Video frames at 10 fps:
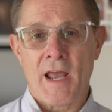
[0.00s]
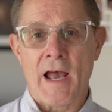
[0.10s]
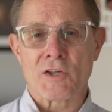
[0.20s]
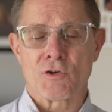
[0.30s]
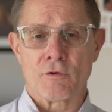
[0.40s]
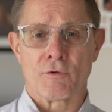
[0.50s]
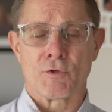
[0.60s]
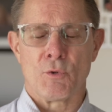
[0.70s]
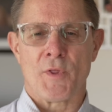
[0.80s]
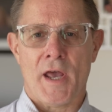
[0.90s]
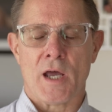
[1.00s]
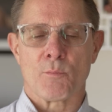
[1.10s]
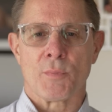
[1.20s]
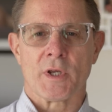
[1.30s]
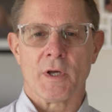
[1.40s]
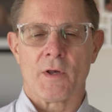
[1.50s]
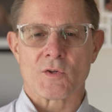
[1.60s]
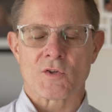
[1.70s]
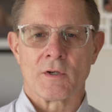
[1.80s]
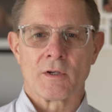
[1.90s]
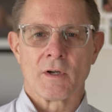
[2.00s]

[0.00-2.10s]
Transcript: to ask you to do that, because